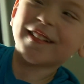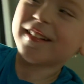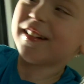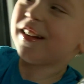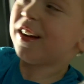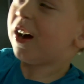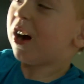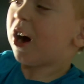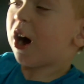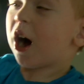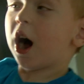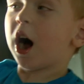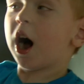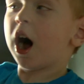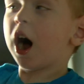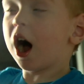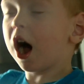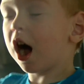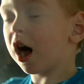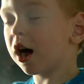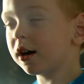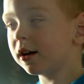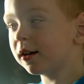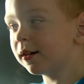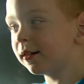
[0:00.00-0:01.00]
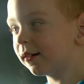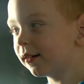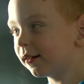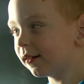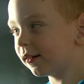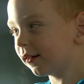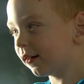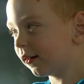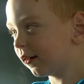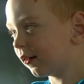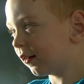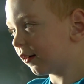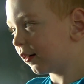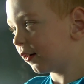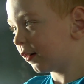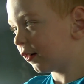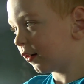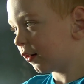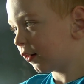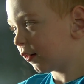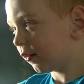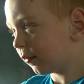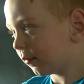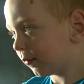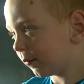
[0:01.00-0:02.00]
genetic condition called Weaver
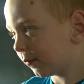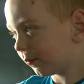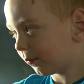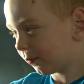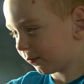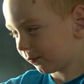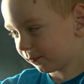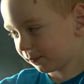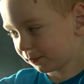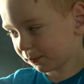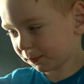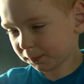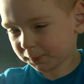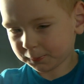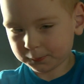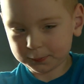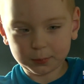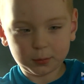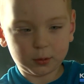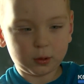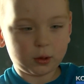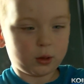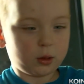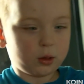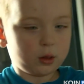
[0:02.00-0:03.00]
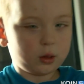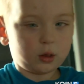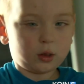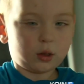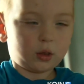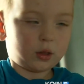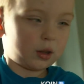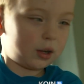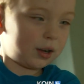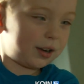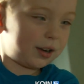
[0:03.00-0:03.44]
syndrome. There are only about